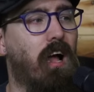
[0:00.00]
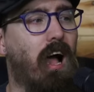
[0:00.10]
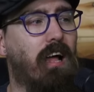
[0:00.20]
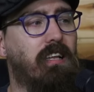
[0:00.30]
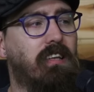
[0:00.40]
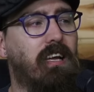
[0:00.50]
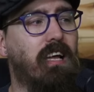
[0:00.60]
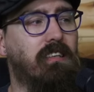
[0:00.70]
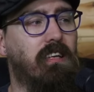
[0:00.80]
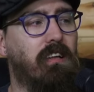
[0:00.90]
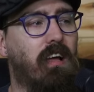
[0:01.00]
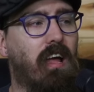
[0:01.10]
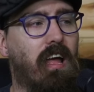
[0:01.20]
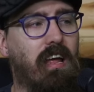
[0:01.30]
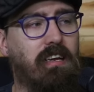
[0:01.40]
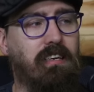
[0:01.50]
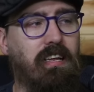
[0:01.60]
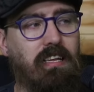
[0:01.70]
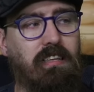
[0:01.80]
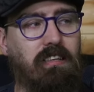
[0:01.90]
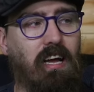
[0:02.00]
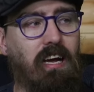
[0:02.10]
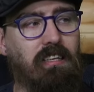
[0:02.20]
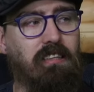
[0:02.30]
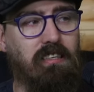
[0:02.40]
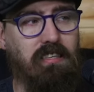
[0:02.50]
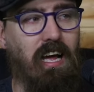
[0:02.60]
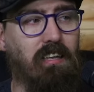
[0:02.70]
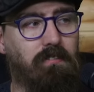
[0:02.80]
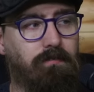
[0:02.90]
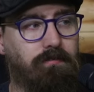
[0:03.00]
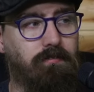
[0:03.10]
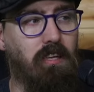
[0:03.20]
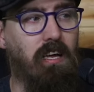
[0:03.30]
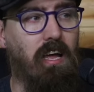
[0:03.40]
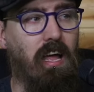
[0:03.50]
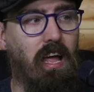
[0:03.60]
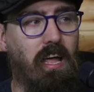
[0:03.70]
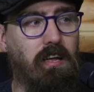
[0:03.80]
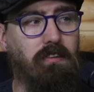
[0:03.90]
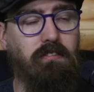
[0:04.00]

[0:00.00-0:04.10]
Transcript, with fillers: And the thing is, it needs time to gel. It